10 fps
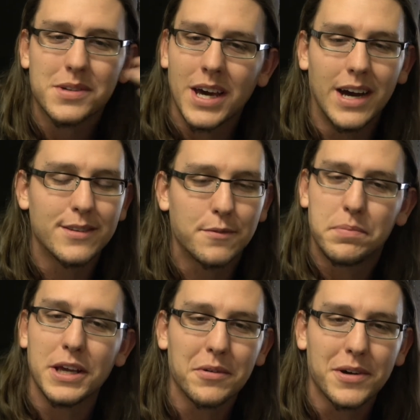cuts,
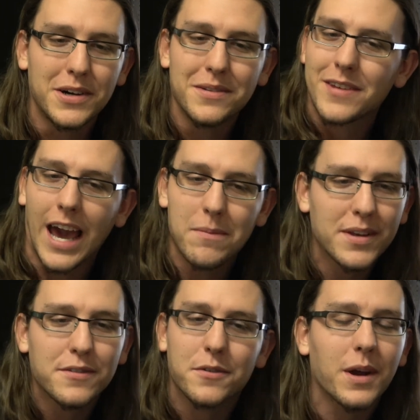B-roll,
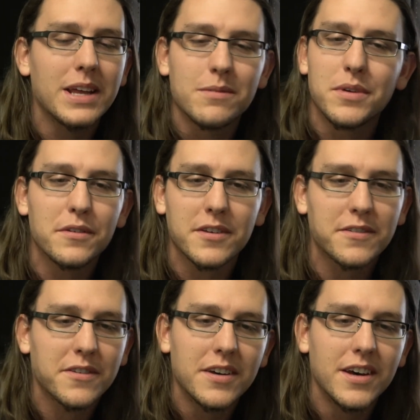timing's great, the
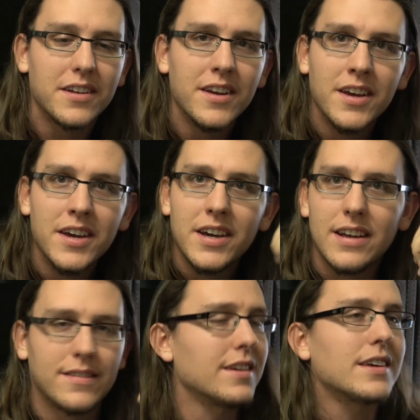music's good,
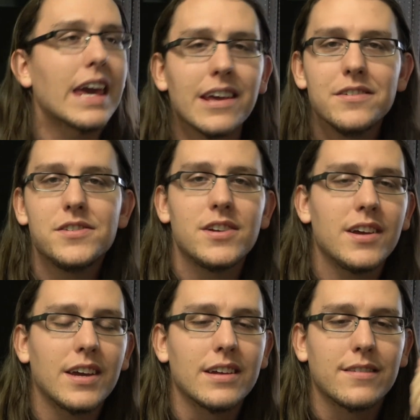it's
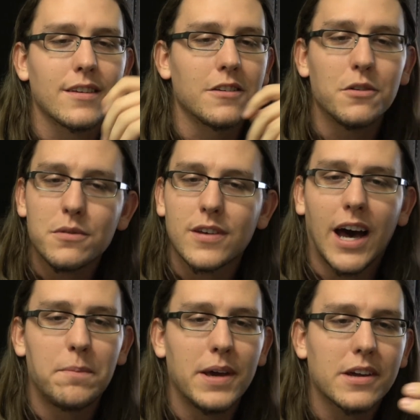engaging, it's a new
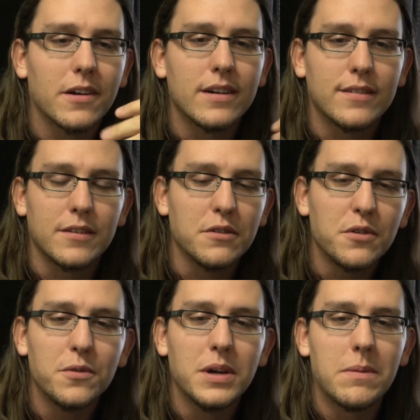topic, or it's a
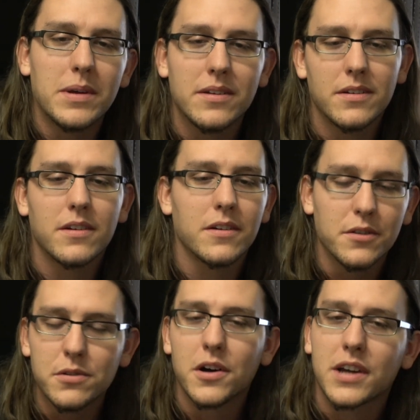new image or a
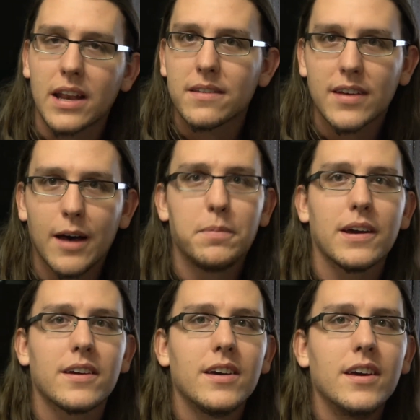new look on a
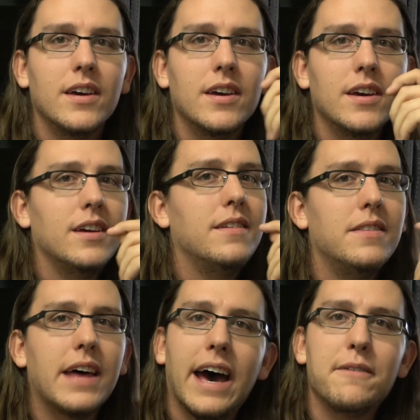topic,
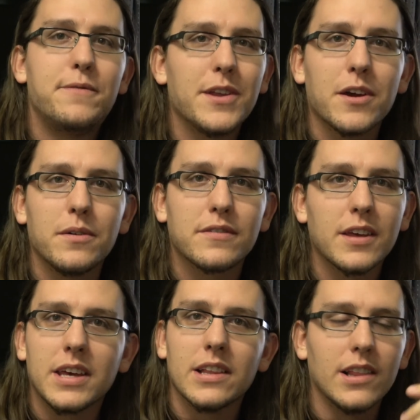that video is
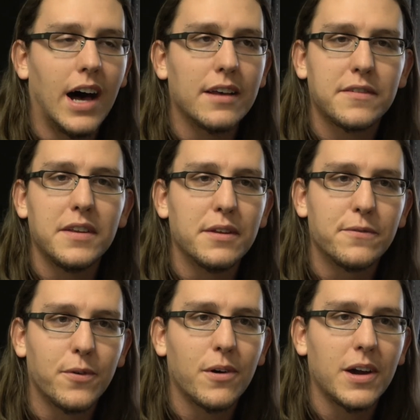going to get lost in the
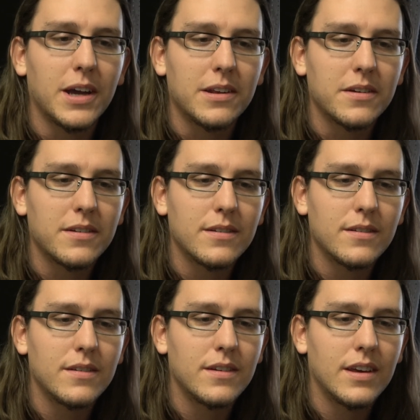void,
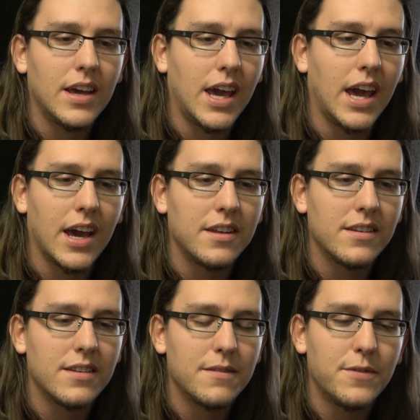
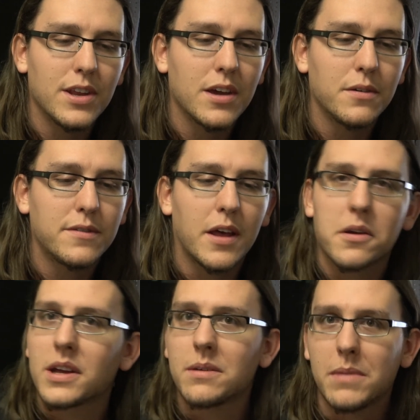and the videos that
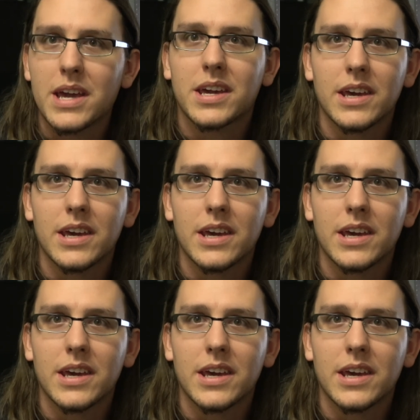are going to make